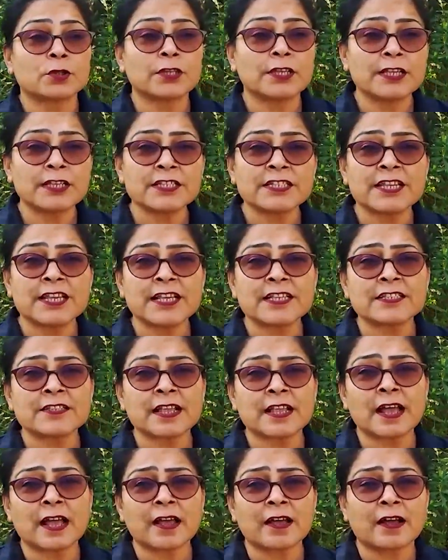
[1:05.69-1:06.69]
So these
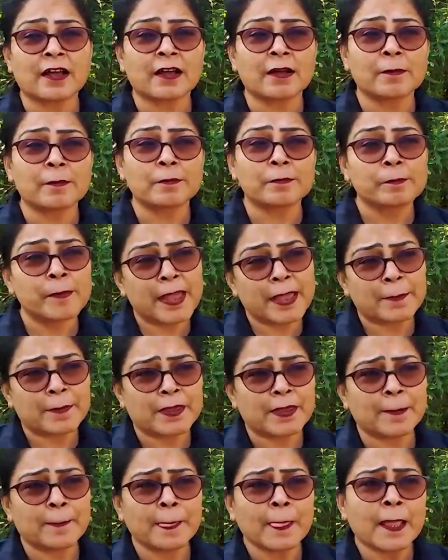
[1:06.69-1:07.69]
days
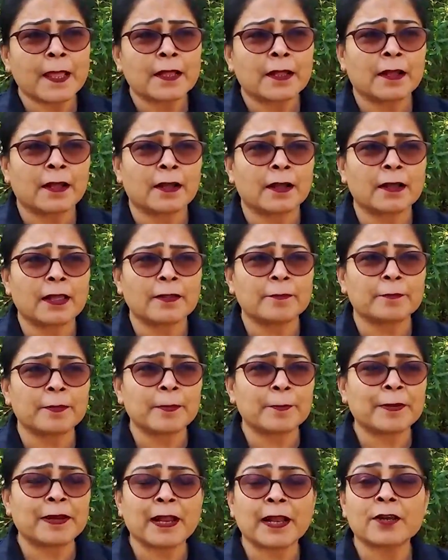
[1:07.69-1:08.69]
maybe
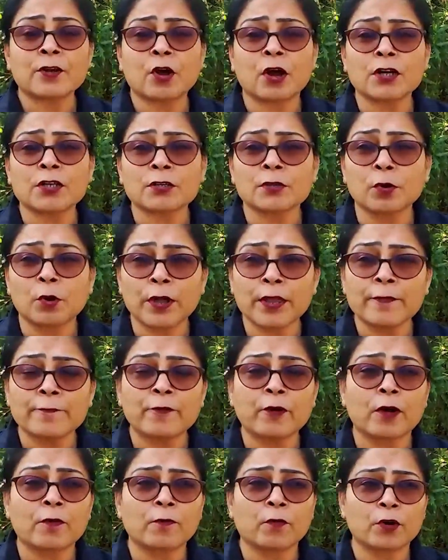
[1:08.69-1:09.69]
people are not
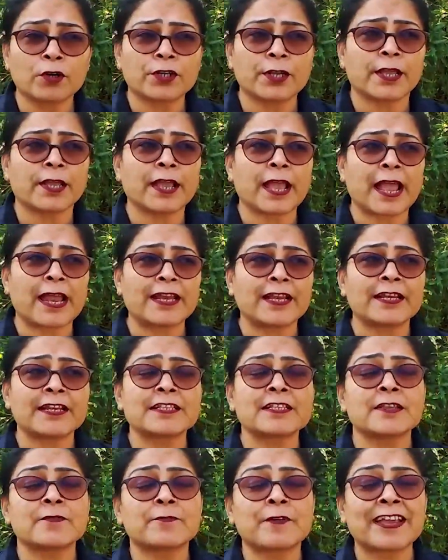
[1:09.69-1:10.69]
going for voting,
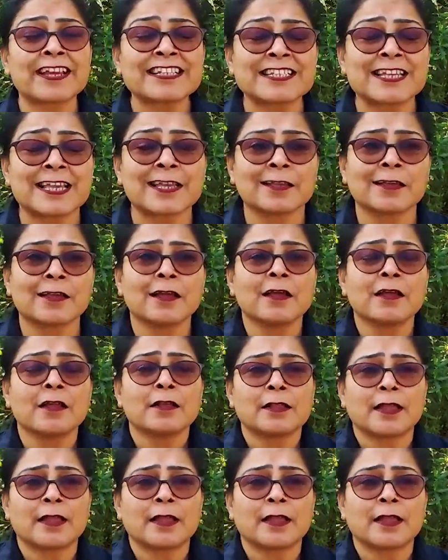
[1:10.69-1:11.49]
and it is affecting